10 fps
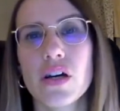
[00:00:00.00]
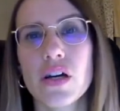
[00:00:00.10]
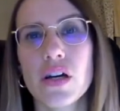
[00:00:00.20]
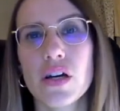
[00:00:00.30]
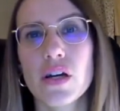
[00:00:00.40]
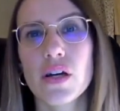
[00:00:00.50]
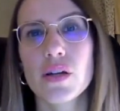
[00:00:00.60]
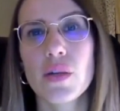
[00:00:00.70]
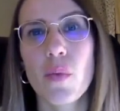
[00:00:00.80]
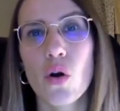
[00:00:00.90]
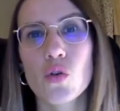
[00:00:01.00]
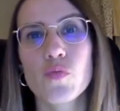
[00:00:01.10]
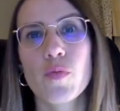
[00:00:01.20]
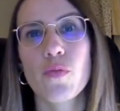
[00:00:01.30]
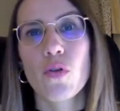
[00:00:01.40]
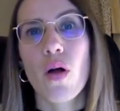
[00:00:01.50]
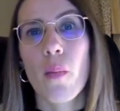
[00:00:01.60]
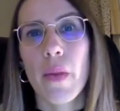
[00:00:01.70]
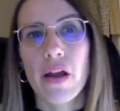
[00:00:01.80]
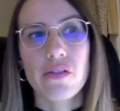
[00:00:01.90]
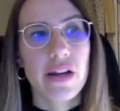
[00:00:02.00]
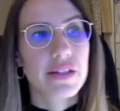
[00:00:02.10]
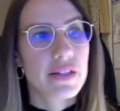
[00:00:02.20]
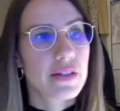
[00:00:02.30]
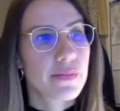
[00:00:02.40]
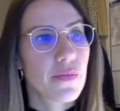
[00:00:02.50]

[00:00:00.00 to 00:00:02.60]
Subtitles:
the Polish people migrated.